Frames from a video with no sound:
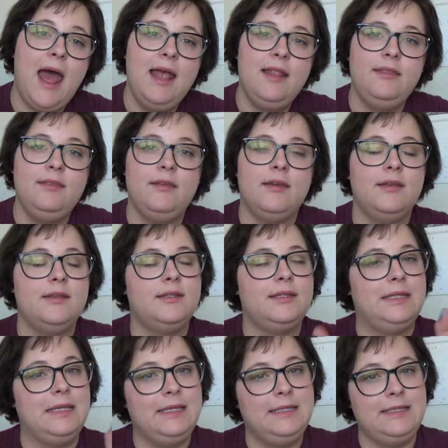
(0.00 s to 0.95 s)
hand,
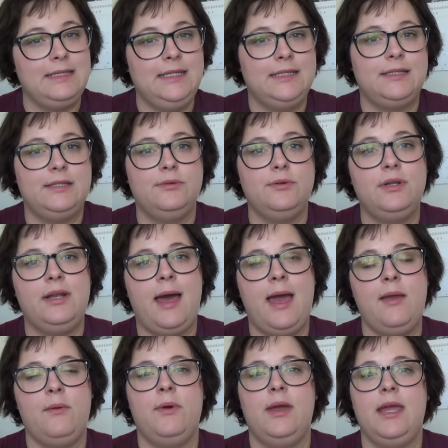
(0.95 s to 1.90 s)
since it's so
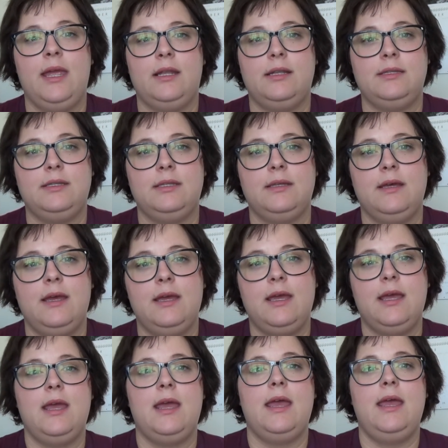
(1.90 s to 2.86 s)
lightweight,
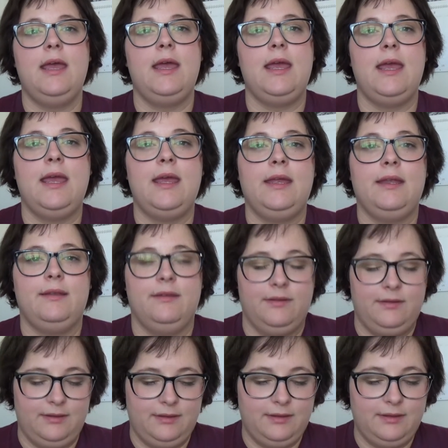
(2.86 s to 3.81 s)

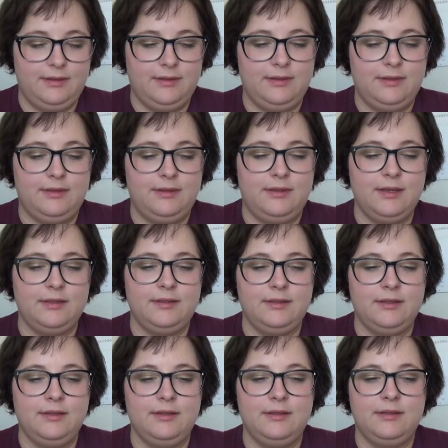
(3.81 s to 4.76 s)
it
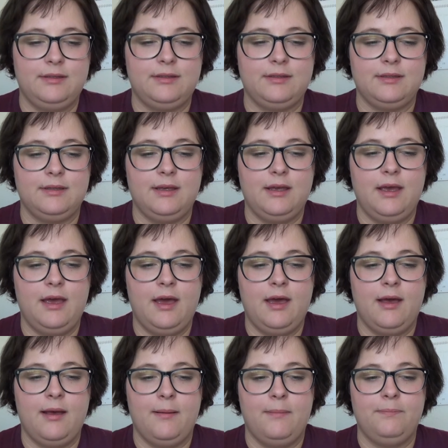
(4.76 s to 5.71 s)
doesn't
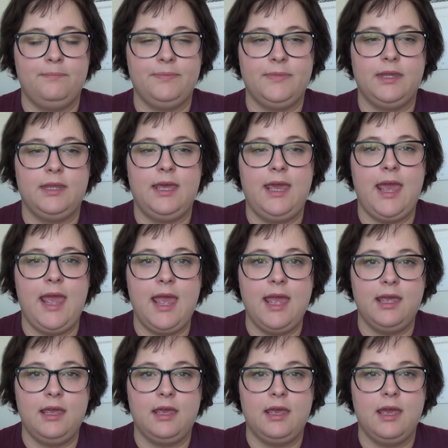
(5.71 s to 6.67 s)

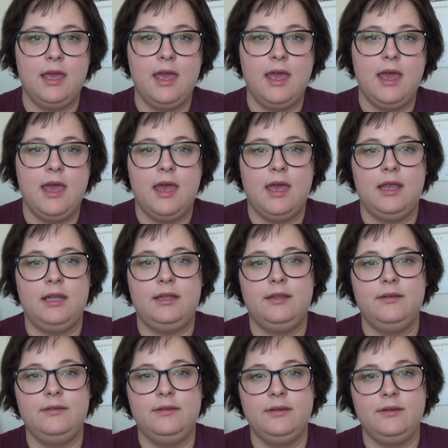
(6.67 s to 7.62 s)
cake, it
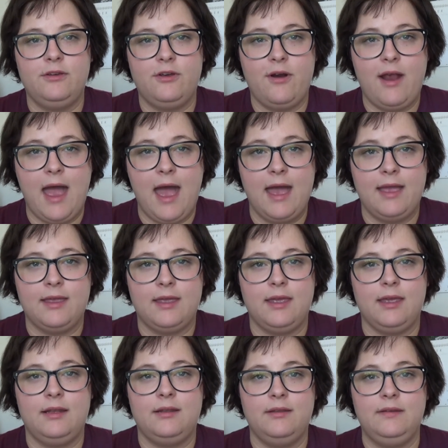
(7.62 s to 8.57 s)
doesn't
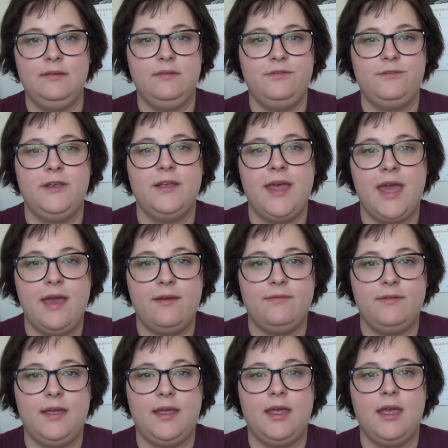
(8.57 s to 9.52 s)
crack, it doesn't feel
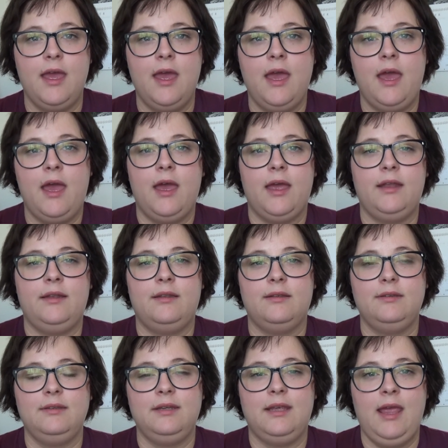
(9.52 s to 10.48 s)
heavy, it
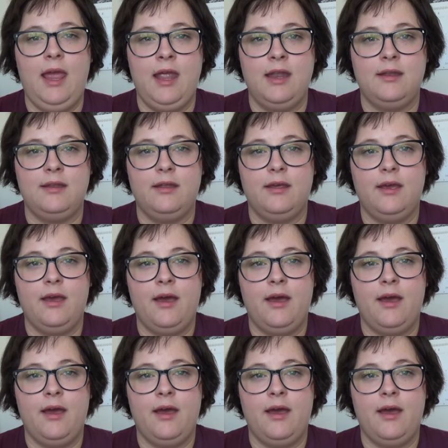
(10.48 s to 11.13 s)
doesn't get